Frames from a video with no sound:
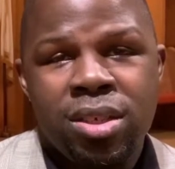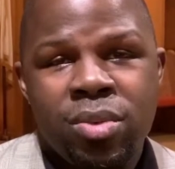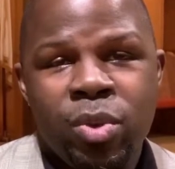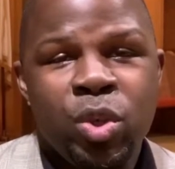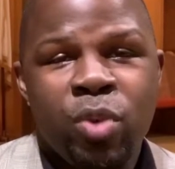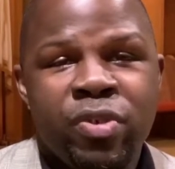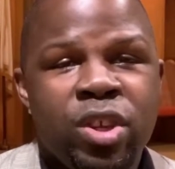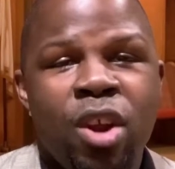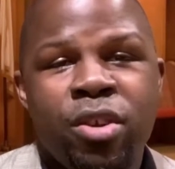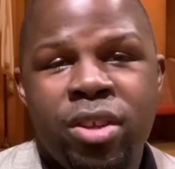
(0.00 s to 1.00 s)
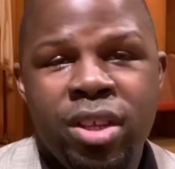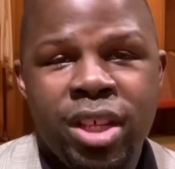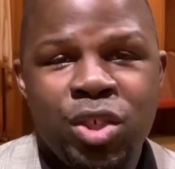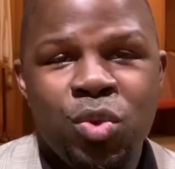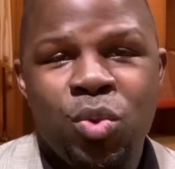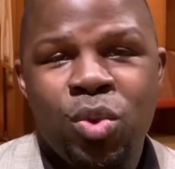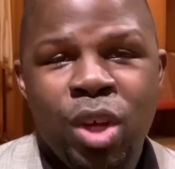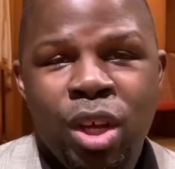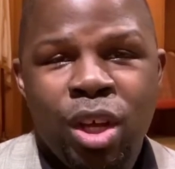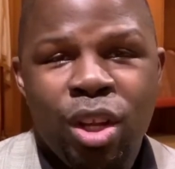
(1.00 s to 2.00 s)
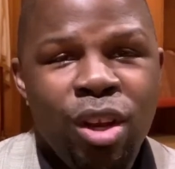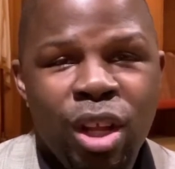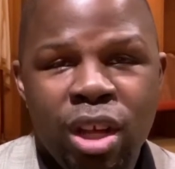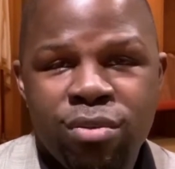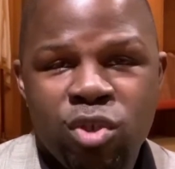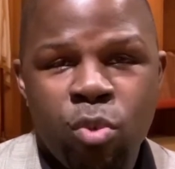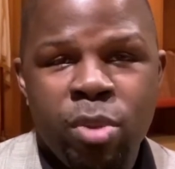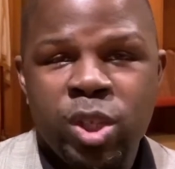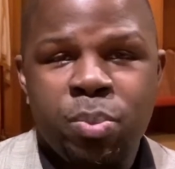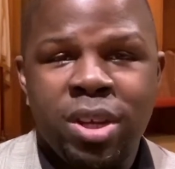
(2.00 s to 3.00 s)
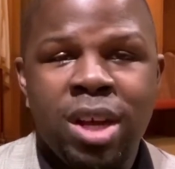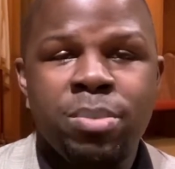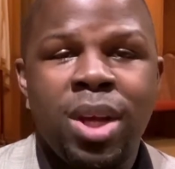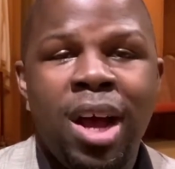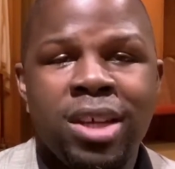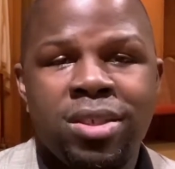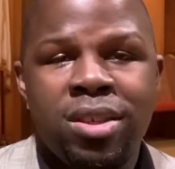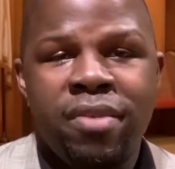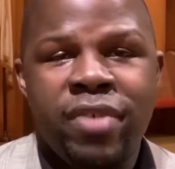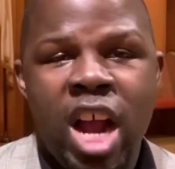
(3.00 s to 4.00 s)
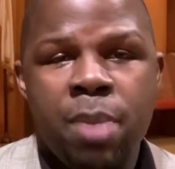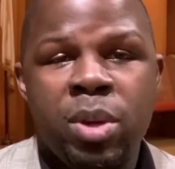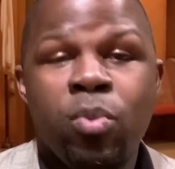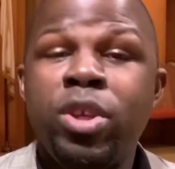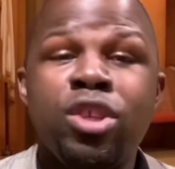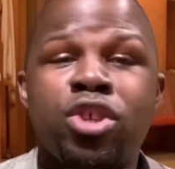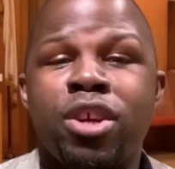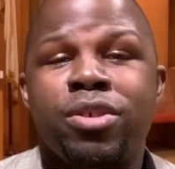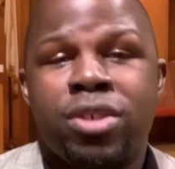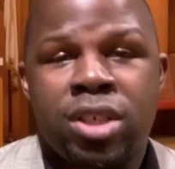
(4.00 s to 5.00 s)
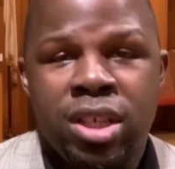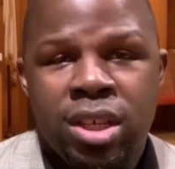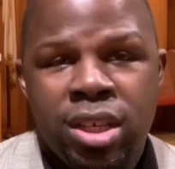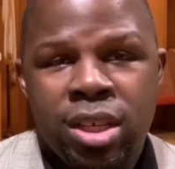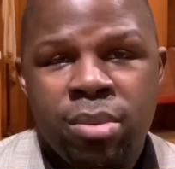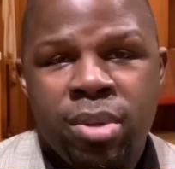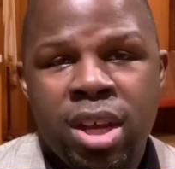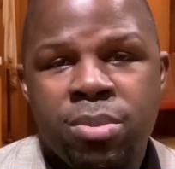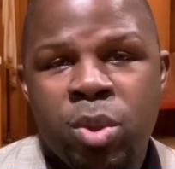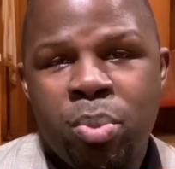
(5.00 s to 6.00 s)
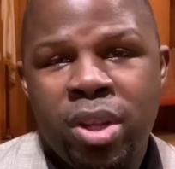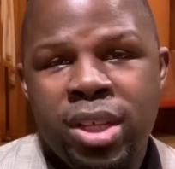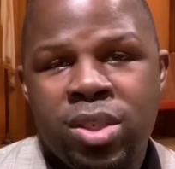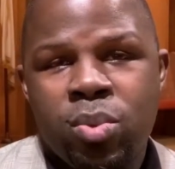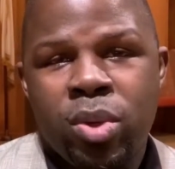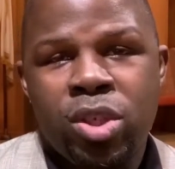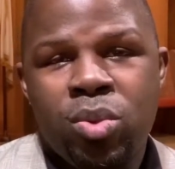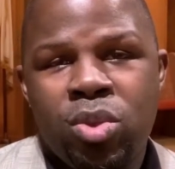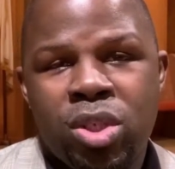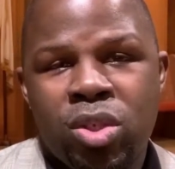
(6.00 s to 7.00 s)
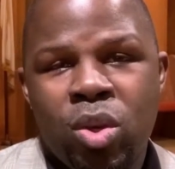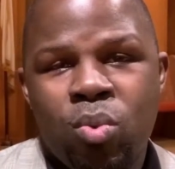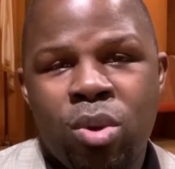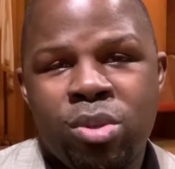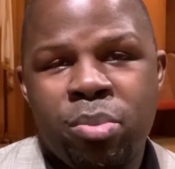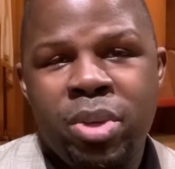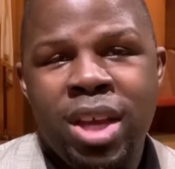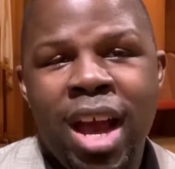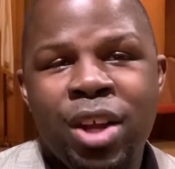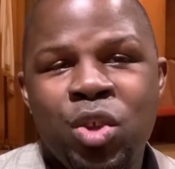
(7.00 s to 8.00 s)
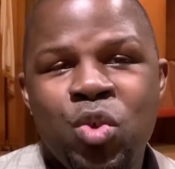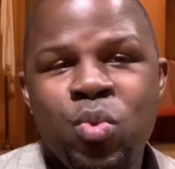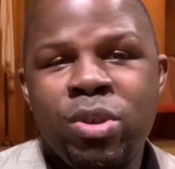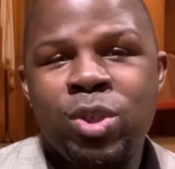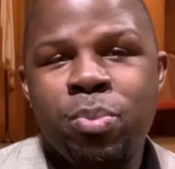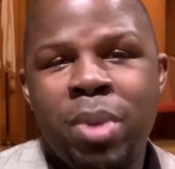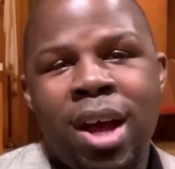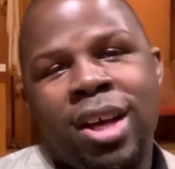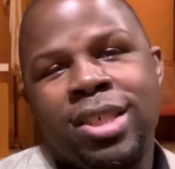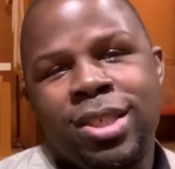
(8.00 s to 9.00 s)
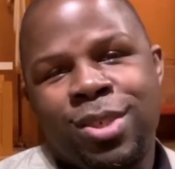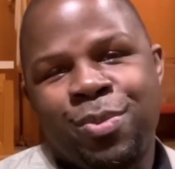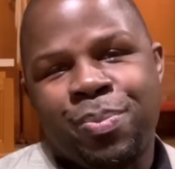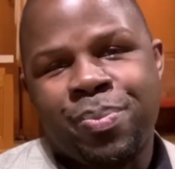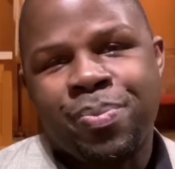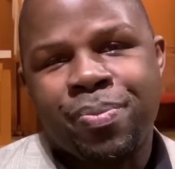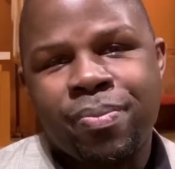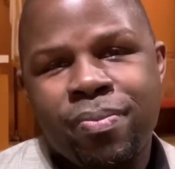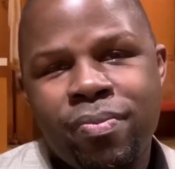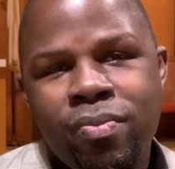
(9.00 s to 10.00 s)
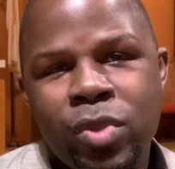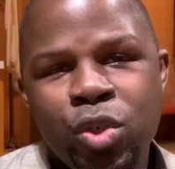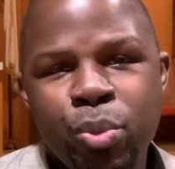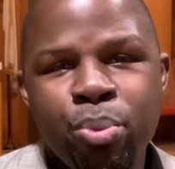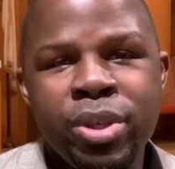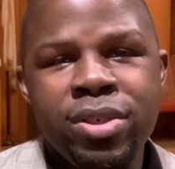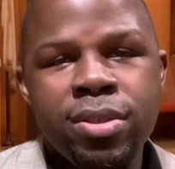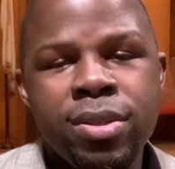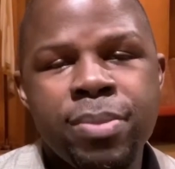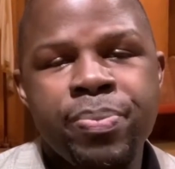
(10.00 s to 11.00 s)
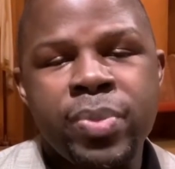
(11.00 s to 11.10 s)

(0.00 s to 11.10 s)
When your fraternity that you love so much becomes a hostile environment, when your church becomes a place where you just don't want to be, how do you respond to prisons?